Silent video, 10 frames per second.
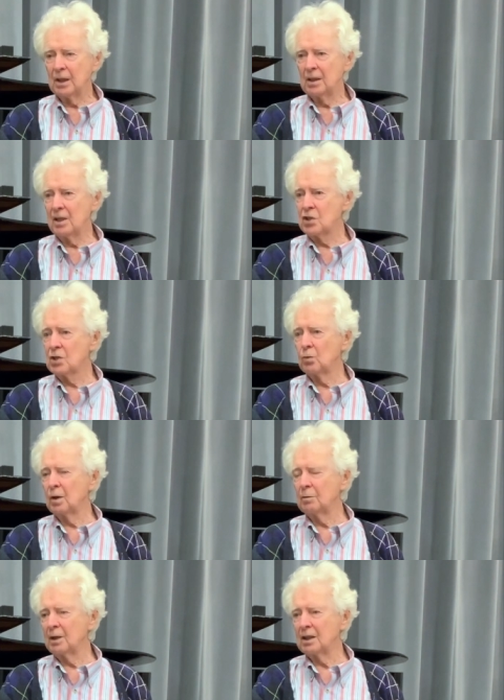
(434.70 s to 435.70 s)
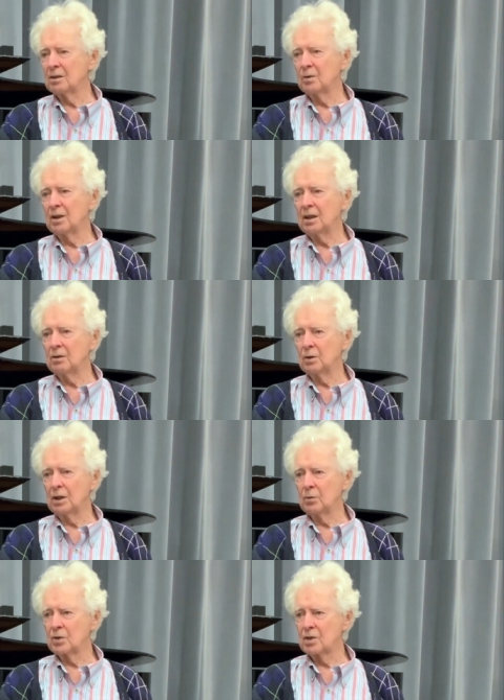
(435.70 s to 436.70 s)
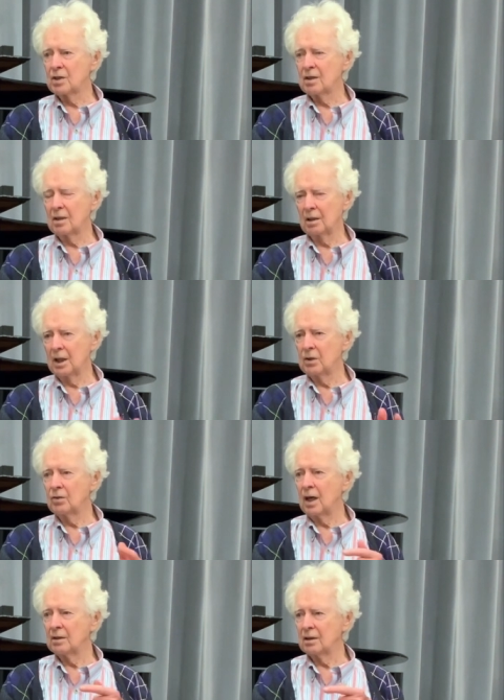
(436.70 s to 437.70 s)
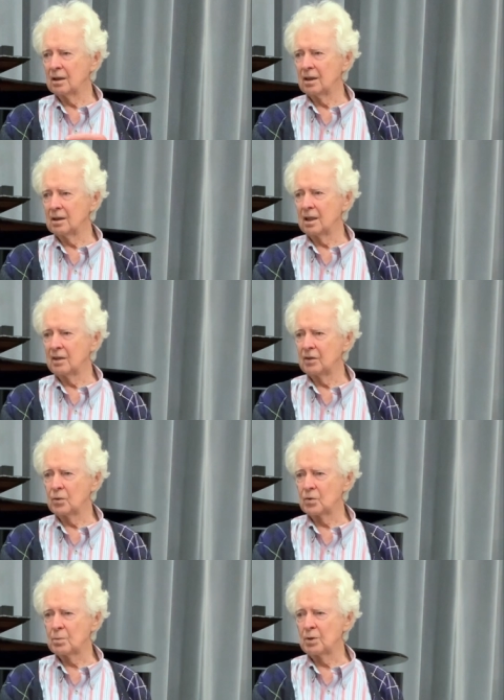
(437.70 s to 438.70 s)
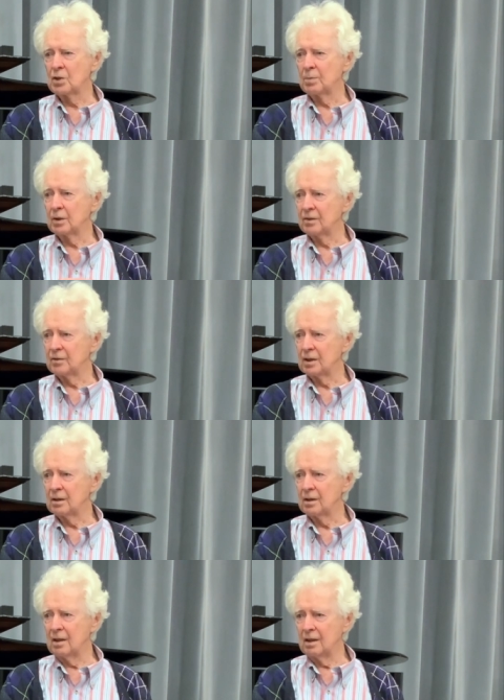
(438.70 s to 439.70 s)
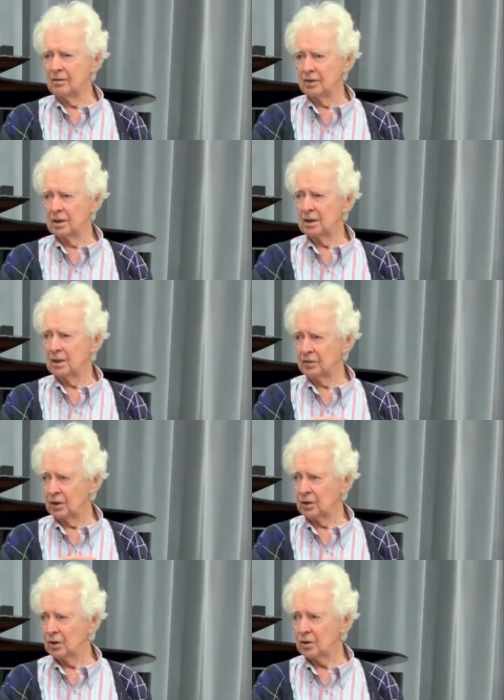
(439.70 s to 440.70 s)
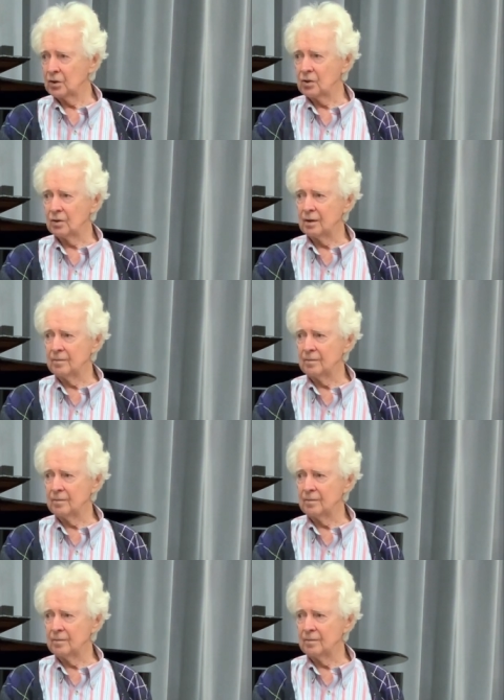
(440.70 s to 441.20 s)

He's the one, by the way, he was later on in life, he was principal of the Philadelphia Orchestra.